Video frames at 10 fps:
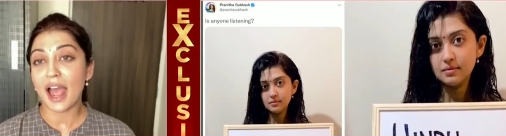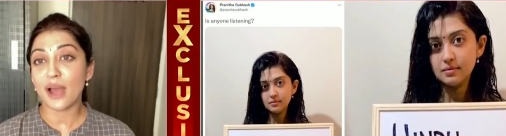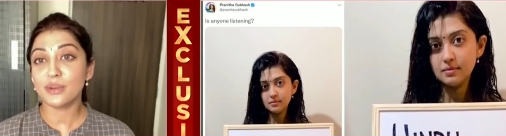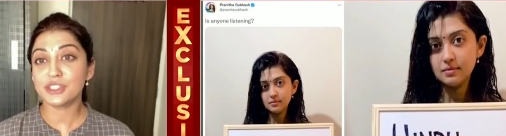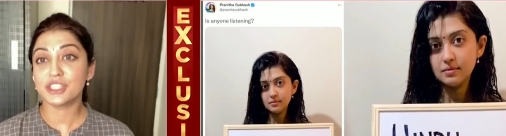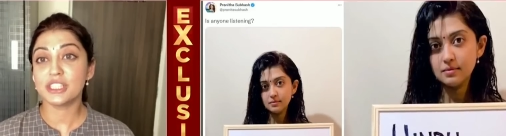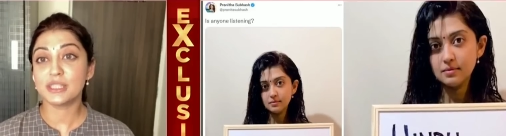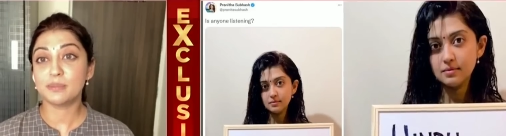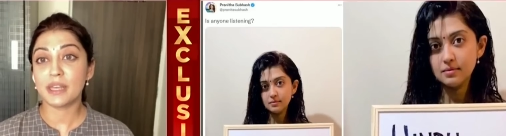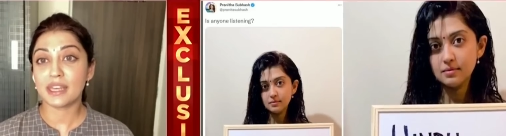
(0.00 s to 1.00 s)
Speaker 1: I was just
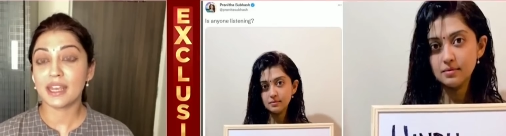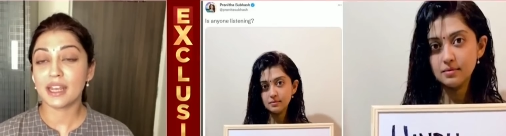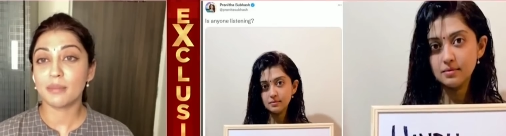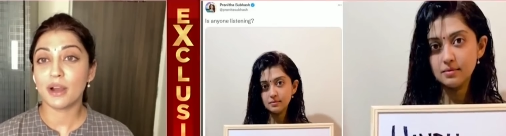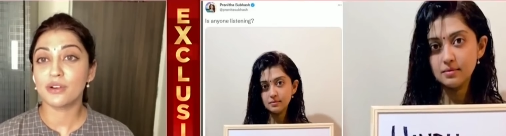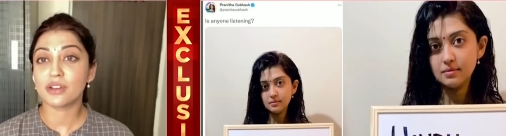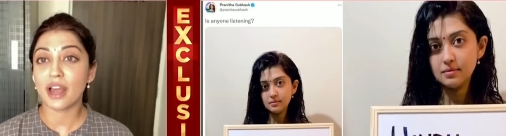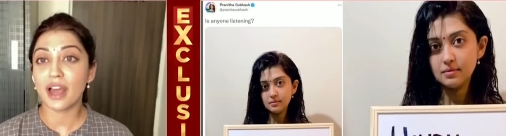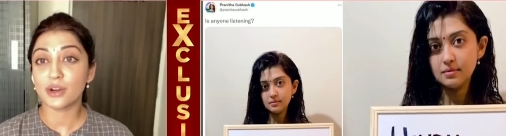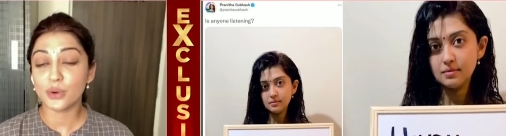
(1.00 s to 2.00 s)
speaking about
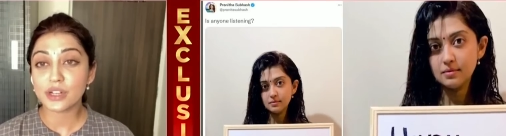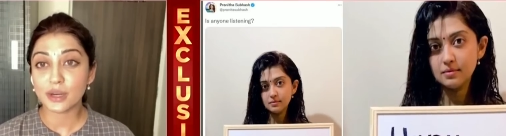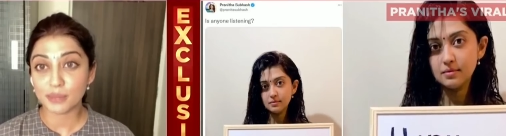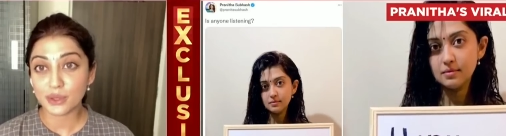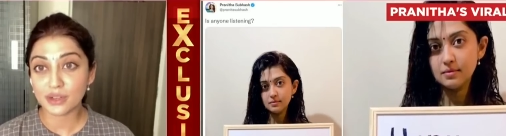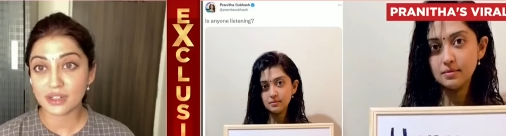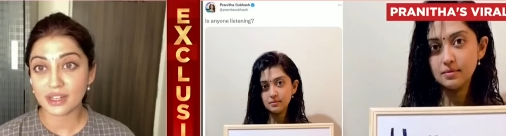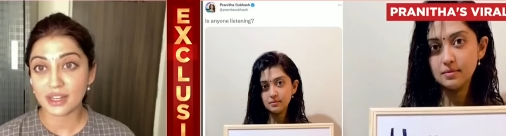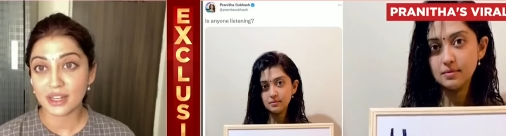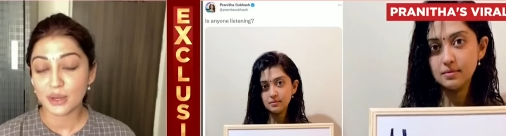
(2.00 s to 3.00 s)
our own
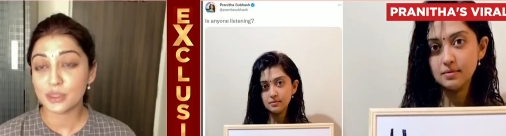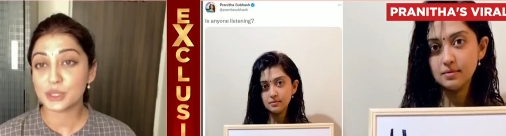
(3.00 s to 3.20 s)
community, which